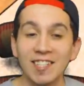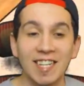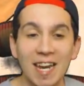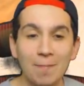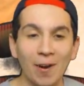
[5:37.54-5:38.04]
Just
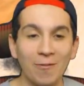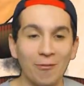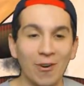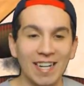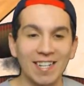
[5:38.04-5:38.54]
keep on
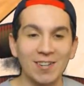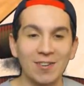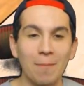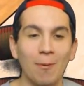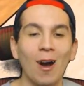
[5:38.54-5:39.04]
freaking
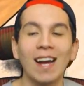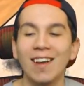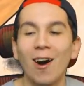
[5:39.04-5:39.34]
doing it, boys.